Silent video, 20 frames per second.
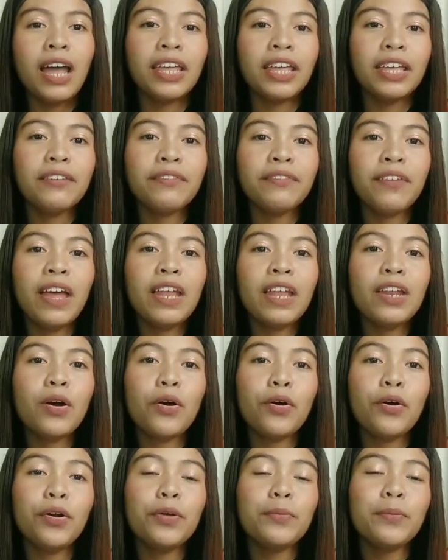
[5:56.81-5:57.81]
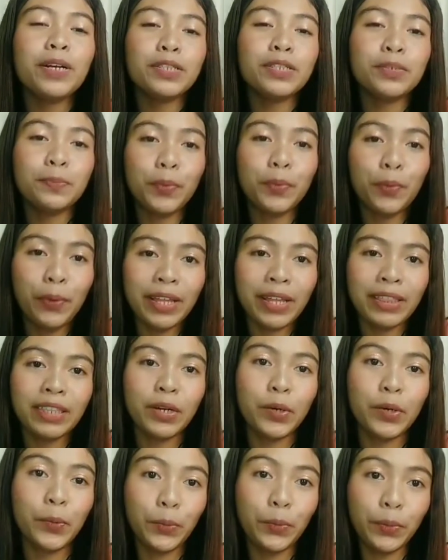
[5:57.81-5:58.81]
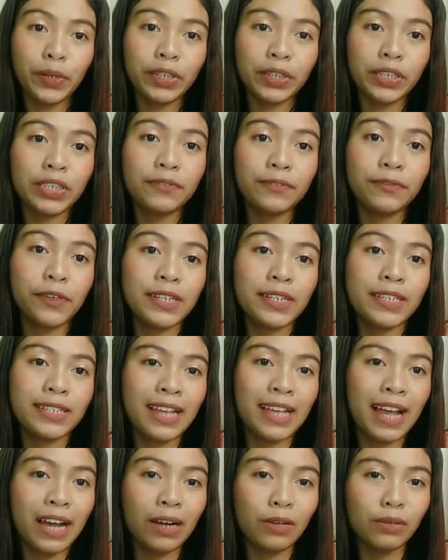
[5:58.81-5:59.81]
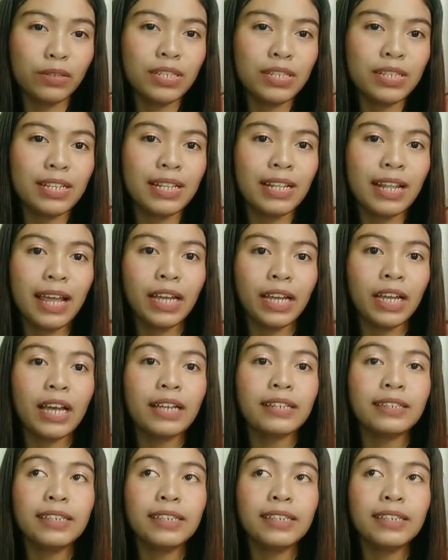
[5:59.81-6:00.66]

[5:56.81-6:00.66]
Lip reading: Even onomatopoetic words for sounds like